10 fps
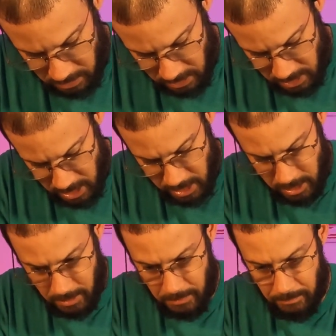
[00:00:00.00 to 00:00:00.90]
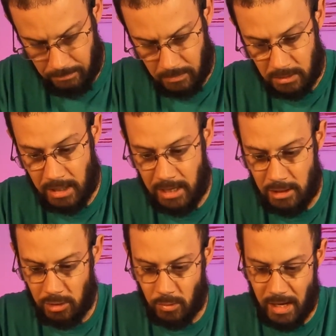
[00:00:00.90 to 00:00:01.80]
in there because I
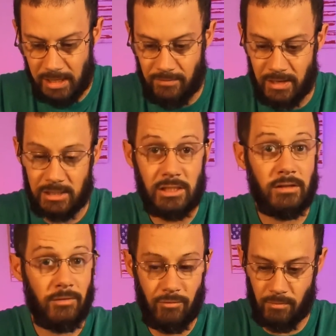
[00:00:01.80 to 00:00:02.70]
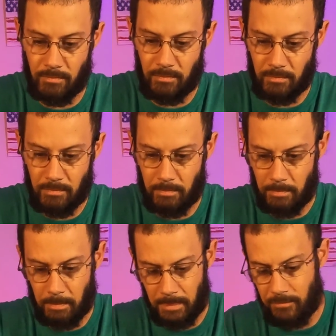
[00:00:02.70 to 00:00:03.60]
didn't do any of this
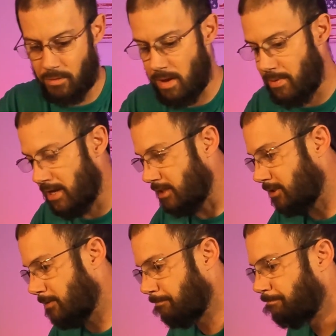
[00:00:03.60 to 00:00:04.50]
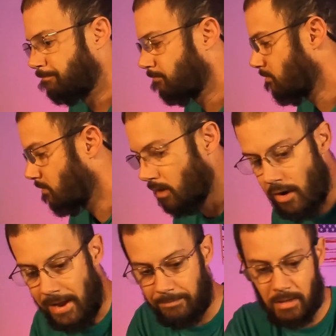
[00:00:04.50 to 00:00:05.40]
for my pennies.
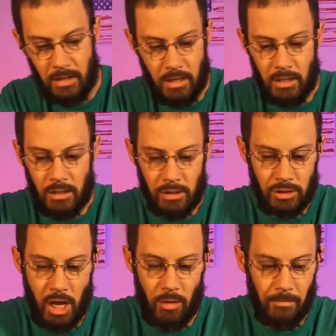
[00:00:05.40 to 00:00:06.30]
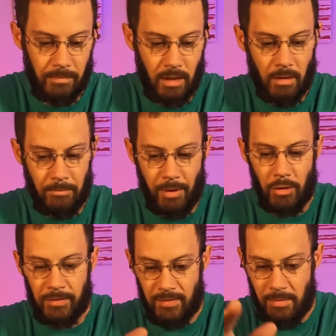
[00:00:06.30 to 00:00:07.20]
All right, so
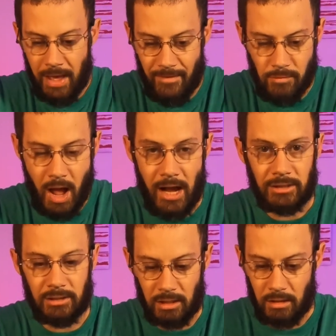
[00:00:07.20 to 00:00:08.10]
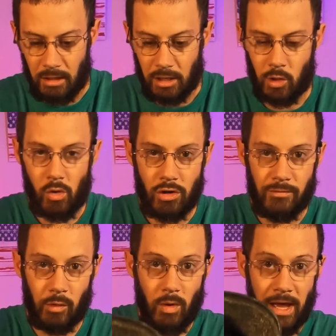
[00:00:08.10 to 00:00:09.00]
both of them have rocks a quarter
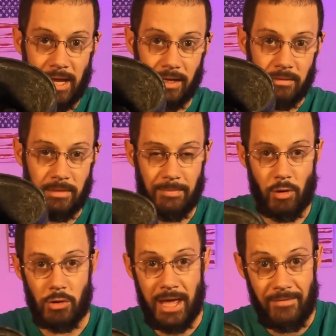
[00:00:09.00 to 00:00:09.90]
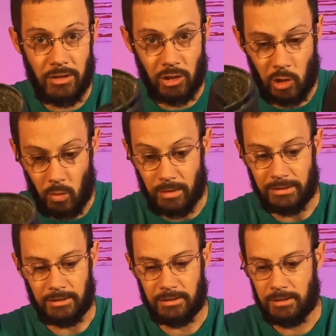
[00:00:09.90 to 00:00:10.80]
of the way. They both have their
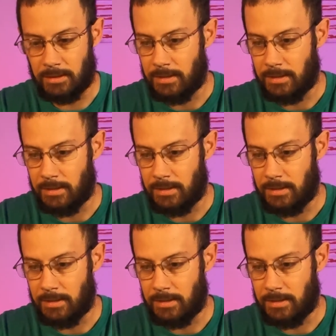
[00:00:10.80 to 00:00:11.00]
coins.